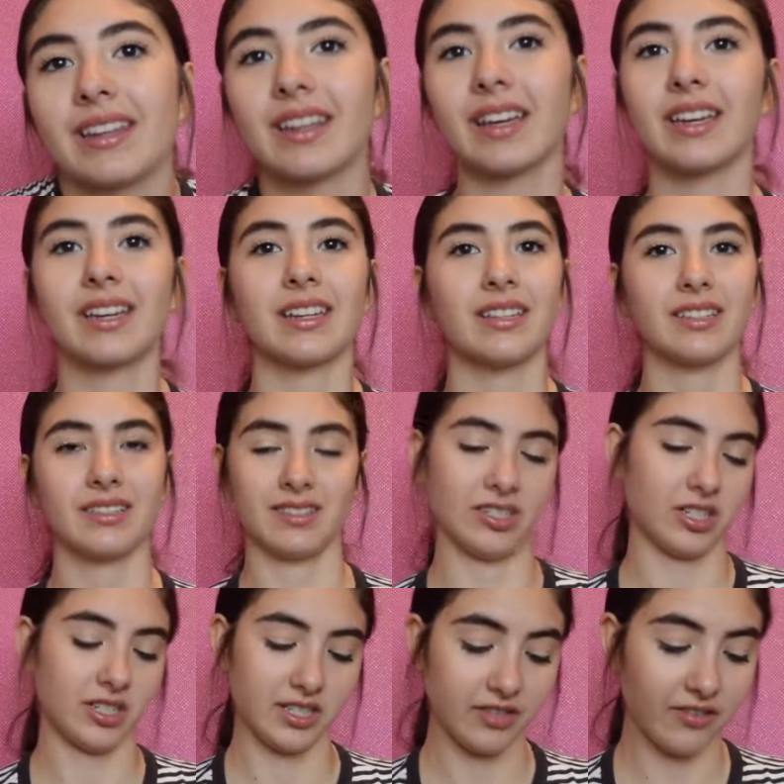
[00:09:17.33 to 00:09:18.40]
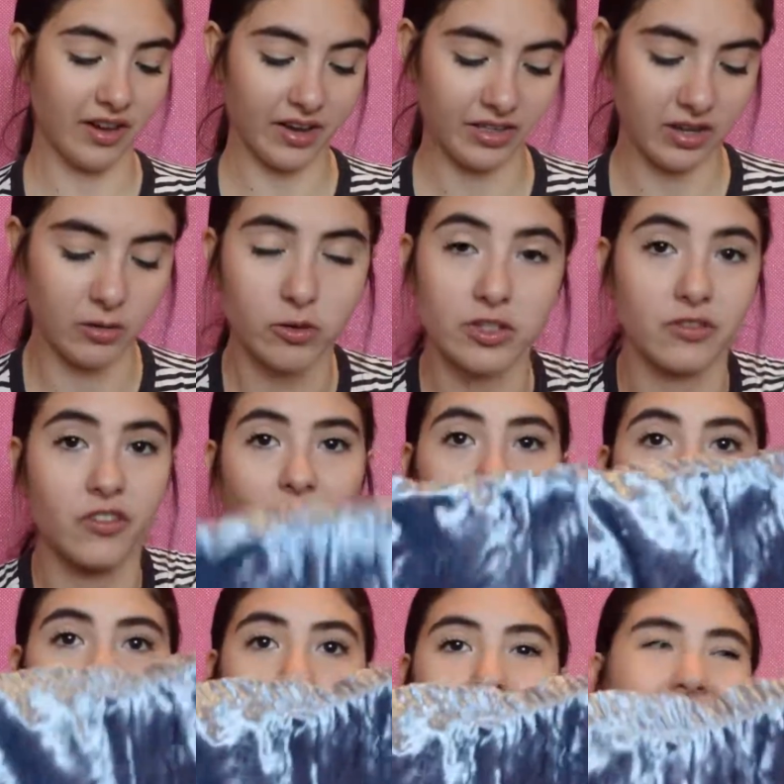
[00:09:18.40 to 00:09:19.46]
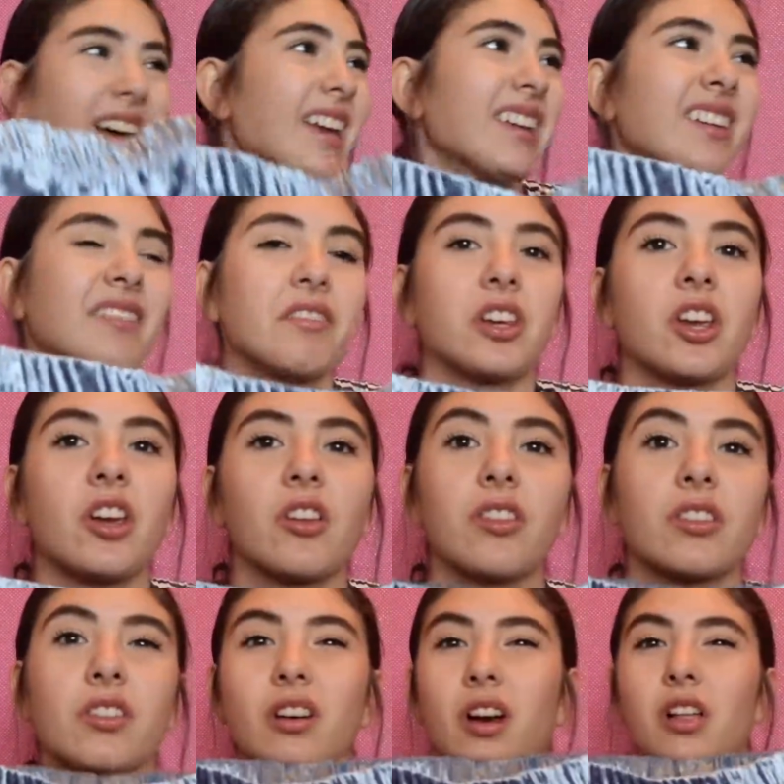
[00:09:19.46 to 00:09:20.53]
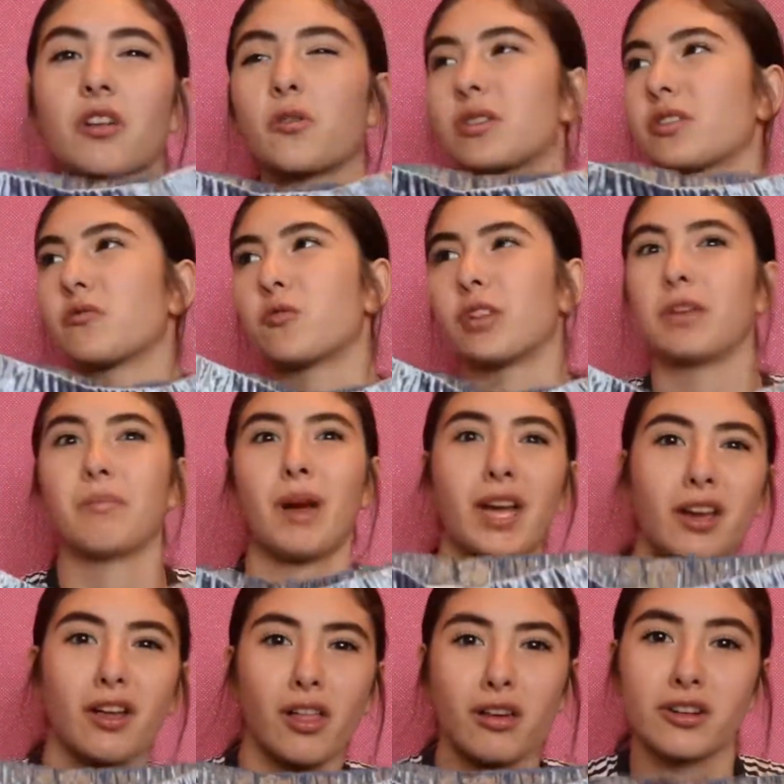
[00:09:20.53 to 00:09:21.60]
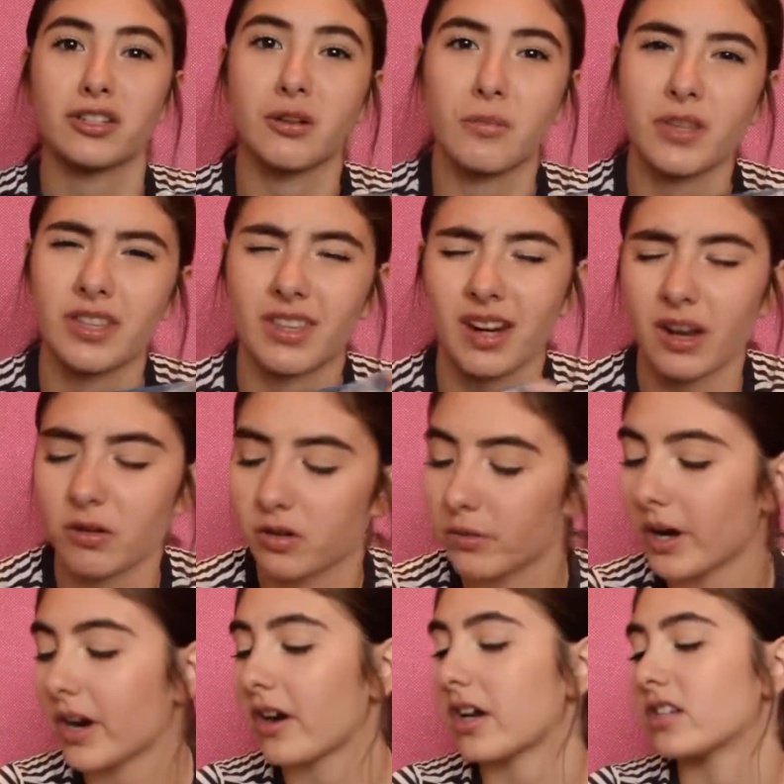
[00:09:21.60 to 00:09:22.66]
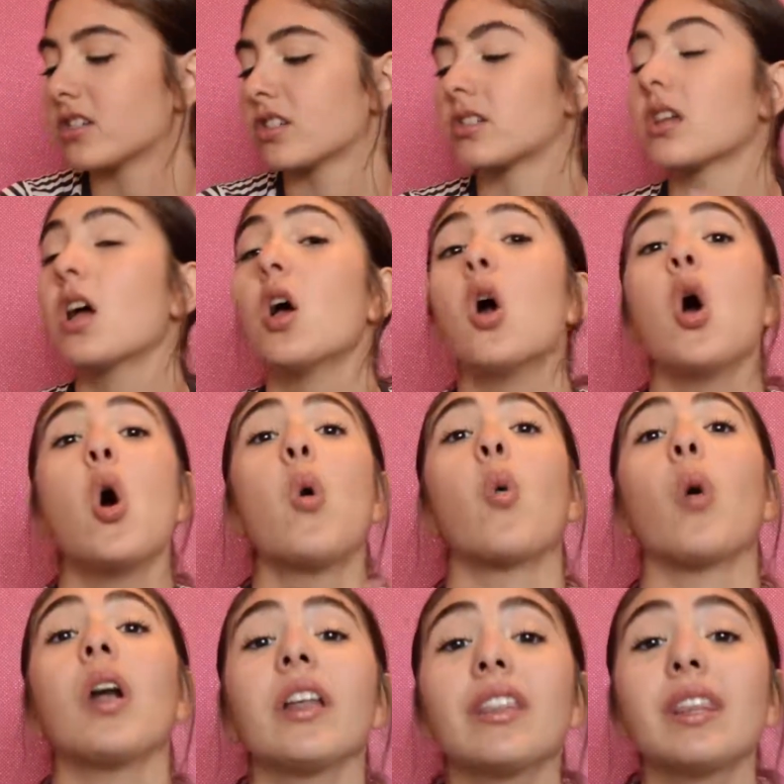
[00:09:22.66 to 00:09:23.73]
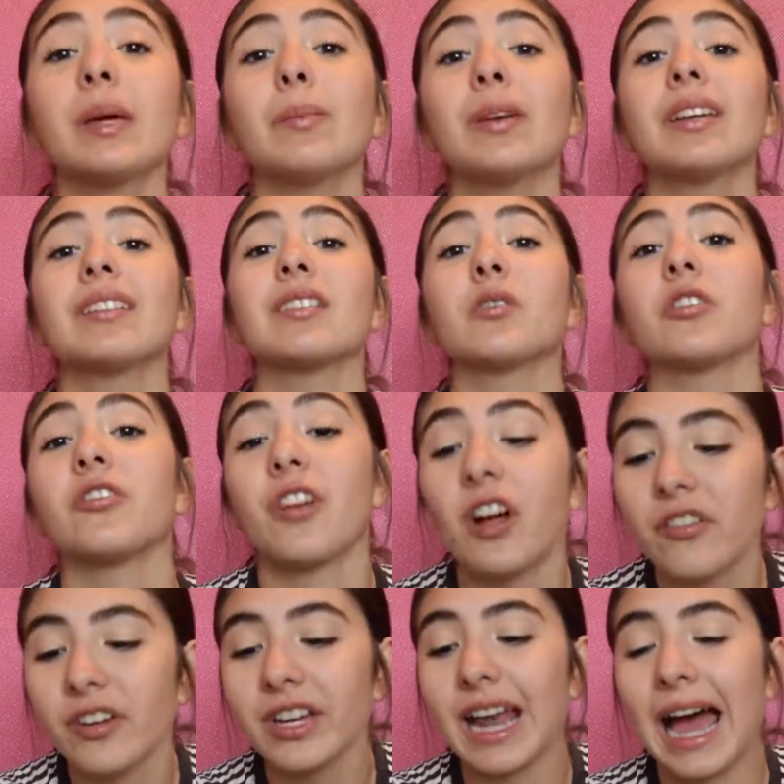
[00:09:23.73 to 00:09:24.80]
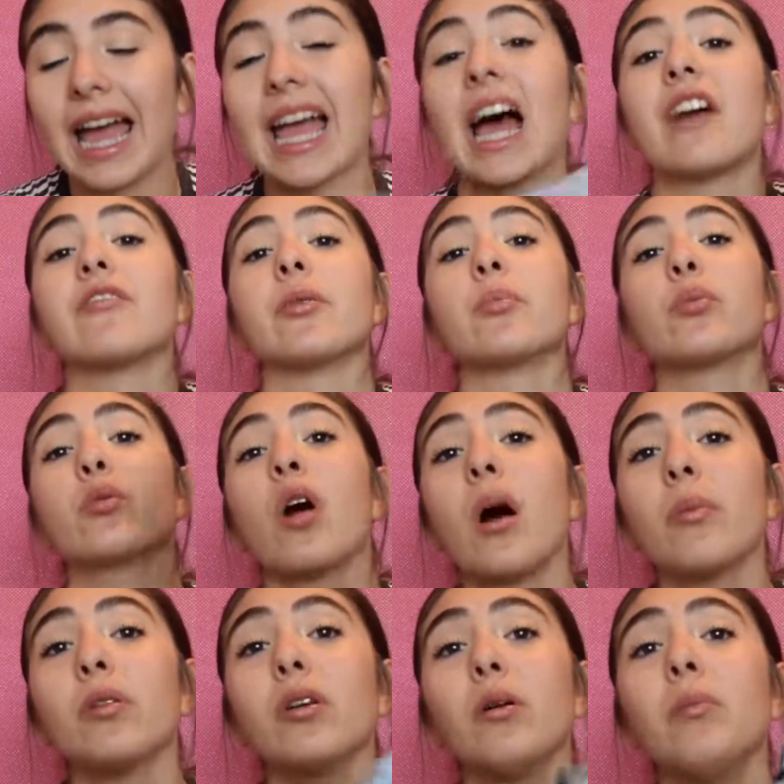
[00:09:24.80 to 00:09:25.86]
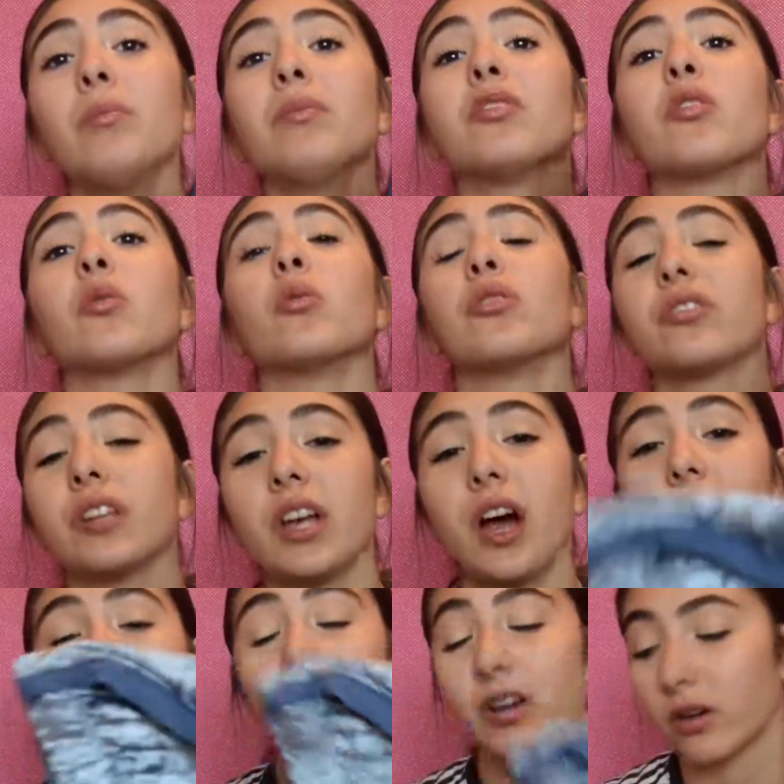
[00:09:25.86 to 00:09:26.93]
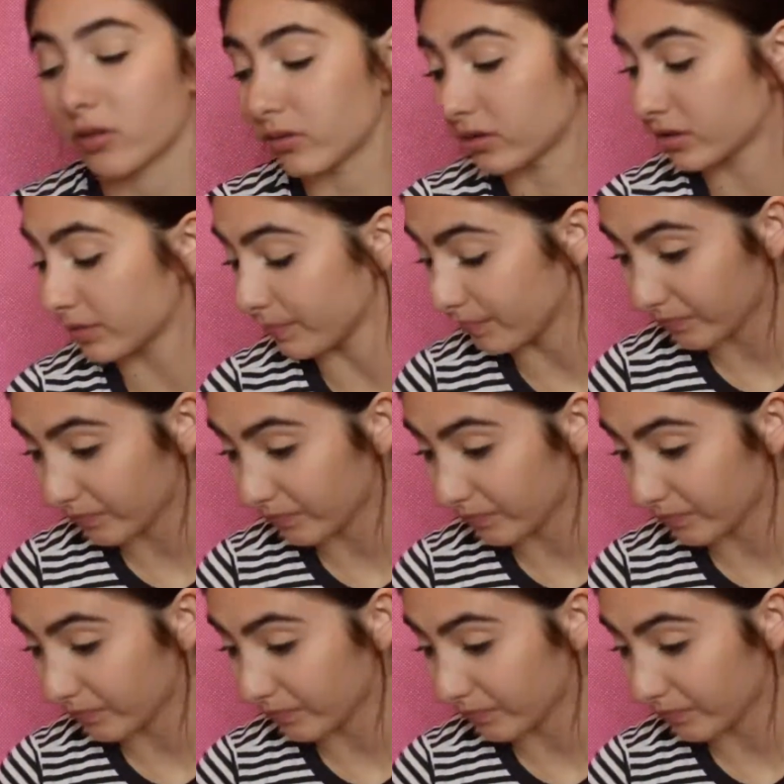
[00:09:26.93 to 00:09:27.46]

Like, just the fact that it was velvet, I didn't even care that the color wasn't really my color or something that I would wear. I just wanted them because they were velvet. I have a problem, so we'll see how it goes.